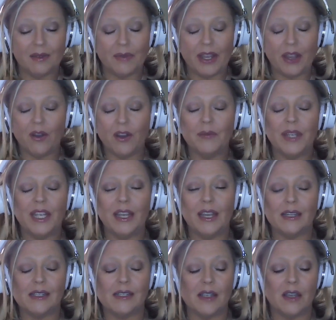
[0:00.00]
My army
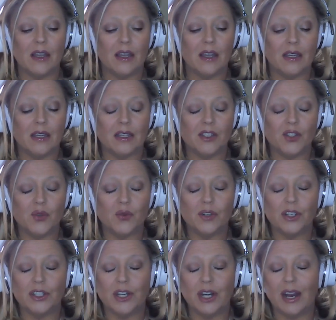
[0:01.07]
has a
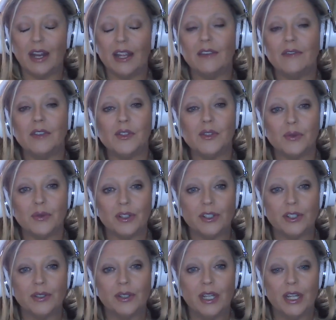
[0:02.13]
sword. I have a sword.